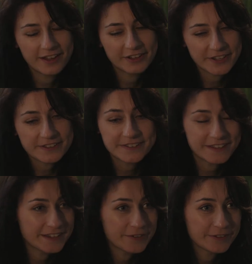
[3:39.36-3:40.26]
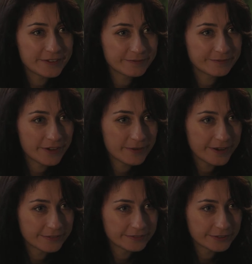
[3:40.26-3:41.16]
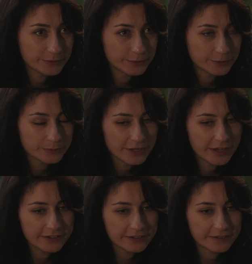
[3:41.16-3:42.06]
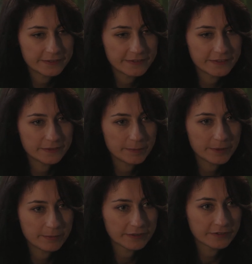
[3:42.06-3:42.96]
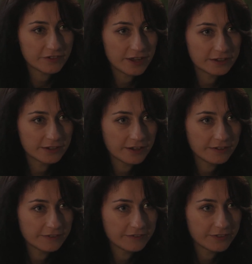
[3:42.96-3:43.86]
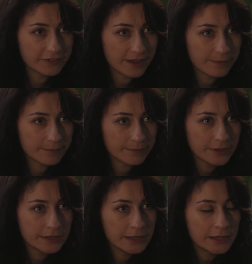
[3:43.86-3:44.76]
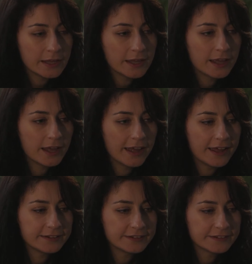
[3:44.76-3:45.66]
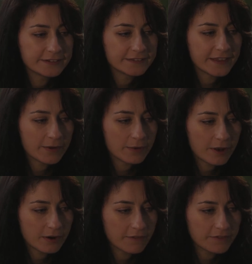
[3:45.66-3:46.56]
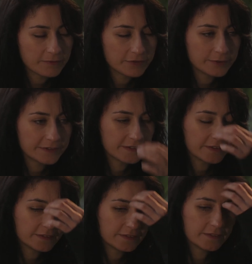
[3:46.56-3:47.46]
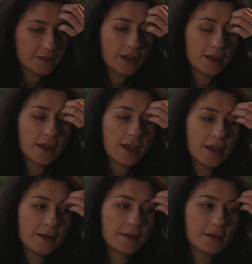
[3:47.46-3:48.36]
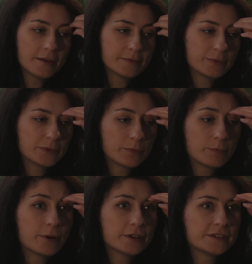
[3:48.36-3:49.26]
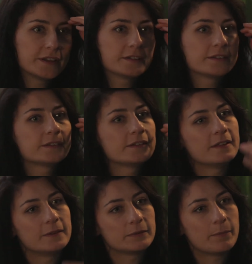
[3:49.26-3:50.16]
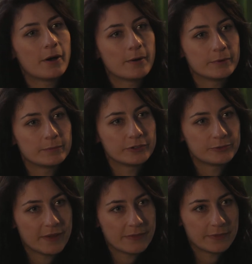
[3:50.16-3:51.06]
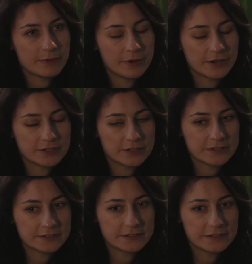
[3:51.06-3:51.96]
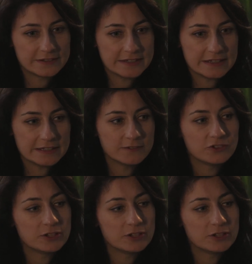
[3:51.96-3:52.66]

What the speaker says: I don't think they dealt with it very well at all. I think this has been a massive learning curve for them. And there were a lot of influences, sort of politics in the department, which meant that when I took it to the dean, she